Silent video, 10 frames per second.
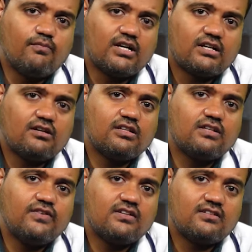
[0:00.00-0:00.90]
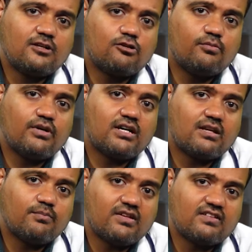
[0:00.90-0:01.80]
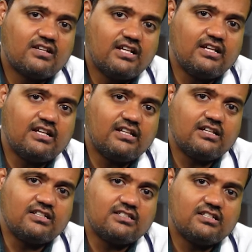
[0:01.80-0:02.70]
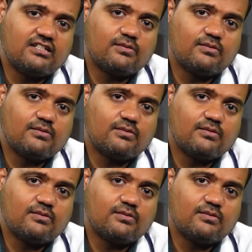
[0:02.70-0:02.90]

but Ewing sarcoma can present in any age it